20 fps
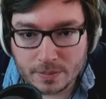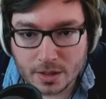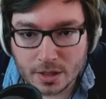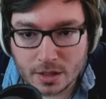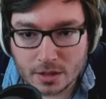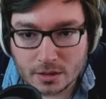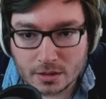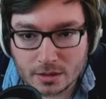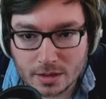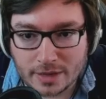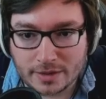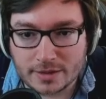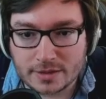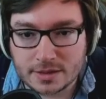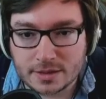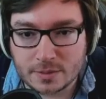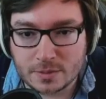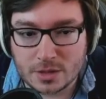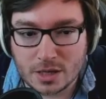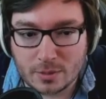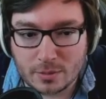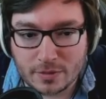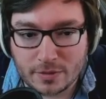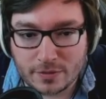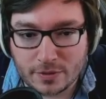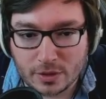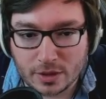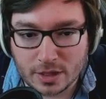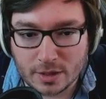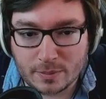But at the same time, I
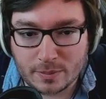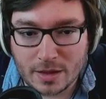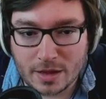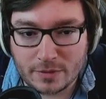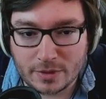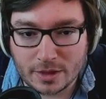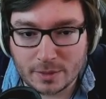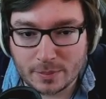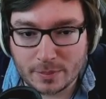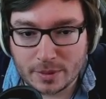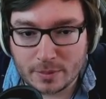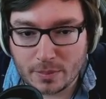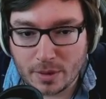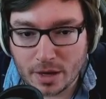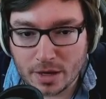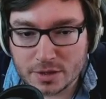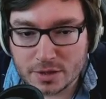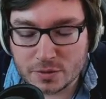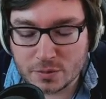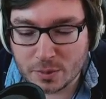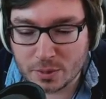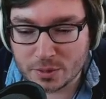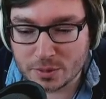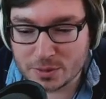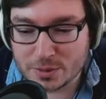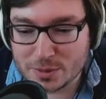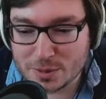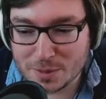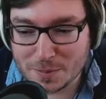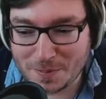feel like I'm having a bit biased
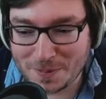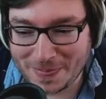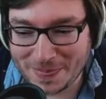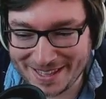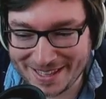remorse.